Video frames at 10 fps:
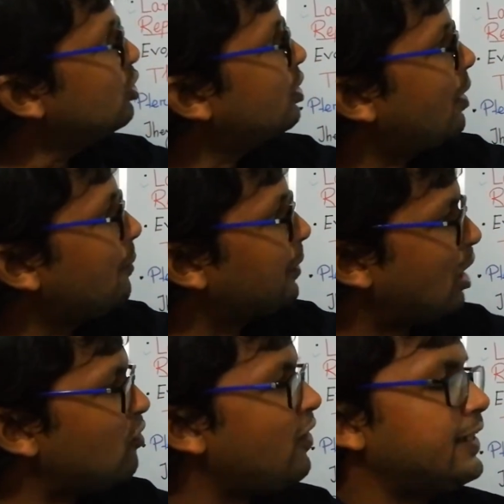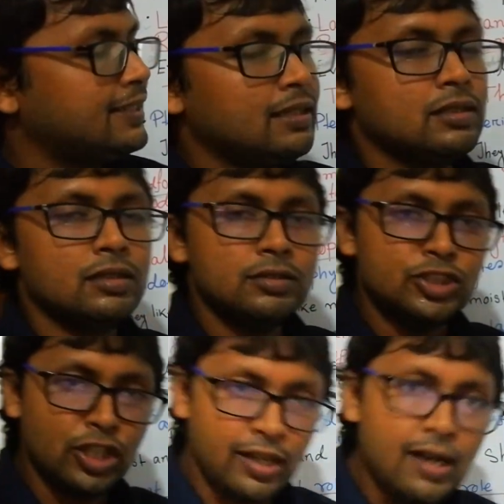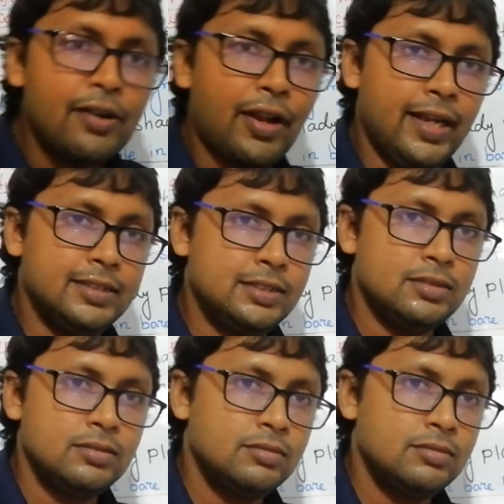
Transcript: bryophytal general traits.